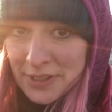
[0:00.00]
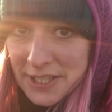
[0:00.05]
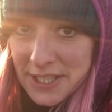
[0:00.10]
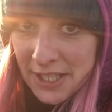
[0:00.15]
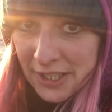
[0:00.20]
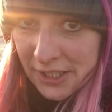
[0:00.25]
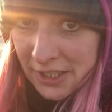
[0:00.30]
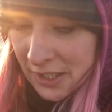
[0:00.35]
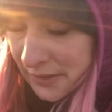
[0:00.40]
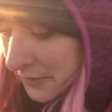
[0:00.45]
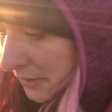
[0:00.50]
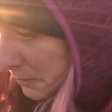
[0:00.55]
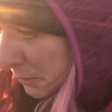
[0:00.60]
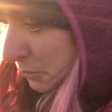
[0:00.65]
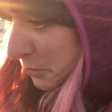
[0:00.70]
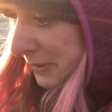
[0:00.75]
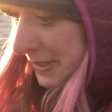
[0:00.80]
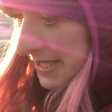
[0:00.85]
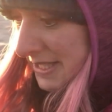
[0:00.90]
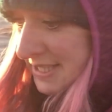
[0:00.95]
So you know I'm
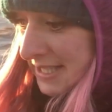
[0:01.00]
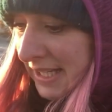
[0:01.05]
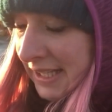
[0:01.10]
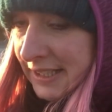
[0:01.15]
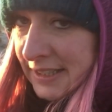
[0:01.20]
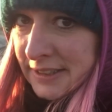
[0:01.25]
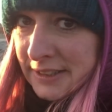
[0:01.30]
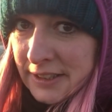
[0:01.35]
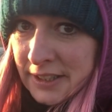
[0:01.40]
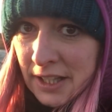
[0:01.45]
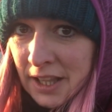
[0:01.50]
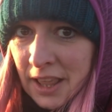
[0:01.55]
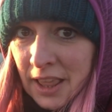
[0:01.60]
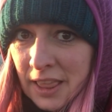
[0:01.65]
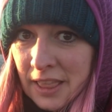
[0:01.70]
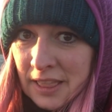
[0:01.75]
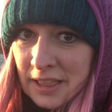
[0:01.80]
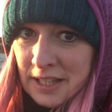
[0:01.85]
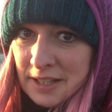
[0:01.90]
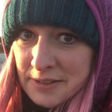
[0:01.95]
always saying
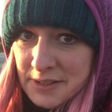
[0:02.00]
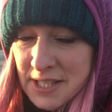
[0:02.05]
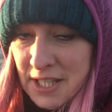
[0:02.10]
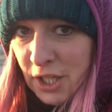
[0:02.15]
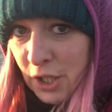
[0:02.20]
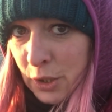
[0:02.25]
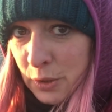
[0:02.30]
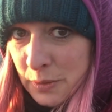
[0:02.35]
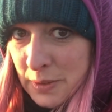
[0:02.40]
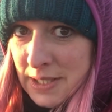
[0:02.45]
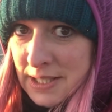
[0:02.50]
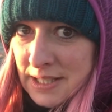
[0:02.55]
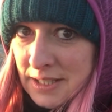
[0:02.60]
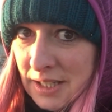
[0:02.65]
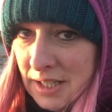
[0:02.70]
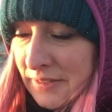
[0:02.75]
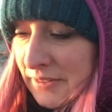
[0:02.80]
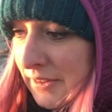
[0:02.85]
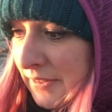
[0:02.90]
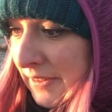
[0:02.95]
that's the coldest
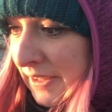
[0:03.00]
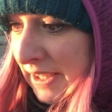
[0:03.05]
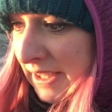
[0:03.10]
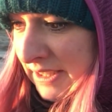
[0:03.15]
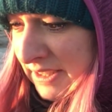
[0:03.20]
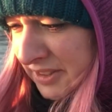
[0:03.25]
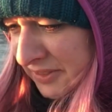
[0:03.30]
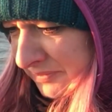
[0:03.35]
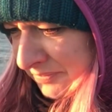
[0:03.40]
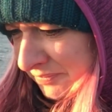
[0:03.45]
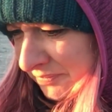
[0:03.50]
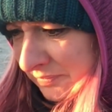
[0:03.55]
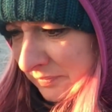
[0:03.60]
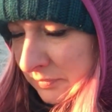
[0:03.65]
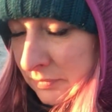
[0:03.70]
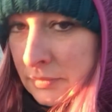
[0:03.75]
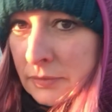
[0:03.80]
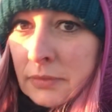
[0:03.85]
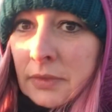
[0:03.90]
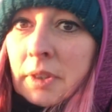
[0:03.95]
night I've ever had.
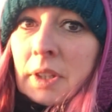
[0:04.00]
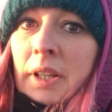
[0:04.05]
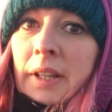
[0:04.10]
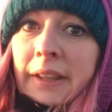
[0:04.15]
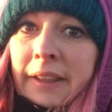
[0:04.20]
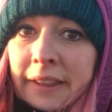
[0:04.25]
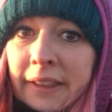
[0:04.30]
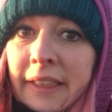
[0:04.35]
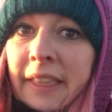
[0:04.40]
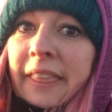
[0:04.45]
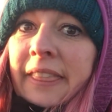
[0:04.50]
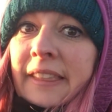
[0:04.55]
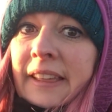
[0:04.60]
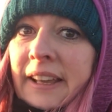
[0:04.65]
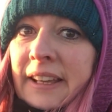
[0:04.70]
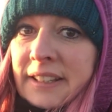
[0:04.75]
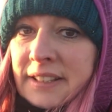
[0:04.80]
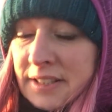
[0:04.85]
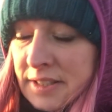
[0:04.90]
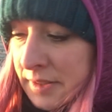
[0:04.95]

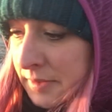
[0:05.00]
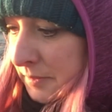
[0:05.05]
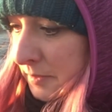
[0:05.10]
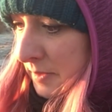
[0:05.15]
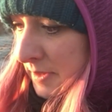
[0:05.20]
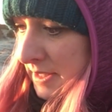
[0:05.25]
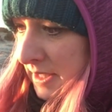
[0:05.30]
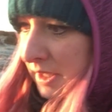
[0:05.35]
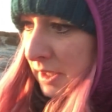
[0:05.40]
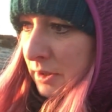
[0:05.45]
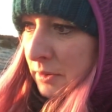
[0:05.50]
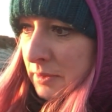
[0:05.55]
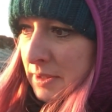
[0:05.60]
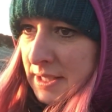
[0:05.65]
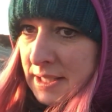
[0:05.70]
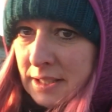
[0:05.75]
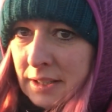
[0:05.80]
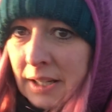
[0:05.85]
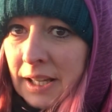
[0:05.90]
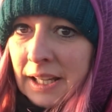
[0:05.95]
That was the
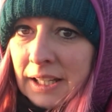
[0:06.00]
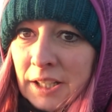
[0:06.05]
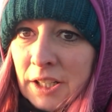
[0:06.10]
coldest night.